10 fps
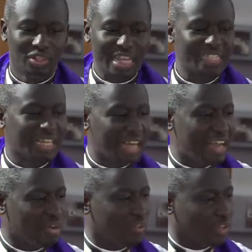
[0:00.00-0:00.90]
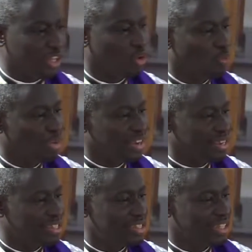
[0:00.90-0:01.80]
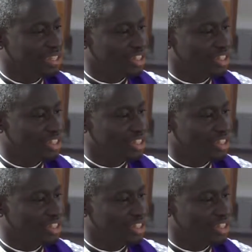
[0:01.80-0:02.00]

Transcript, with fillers: That's the kind of king who brings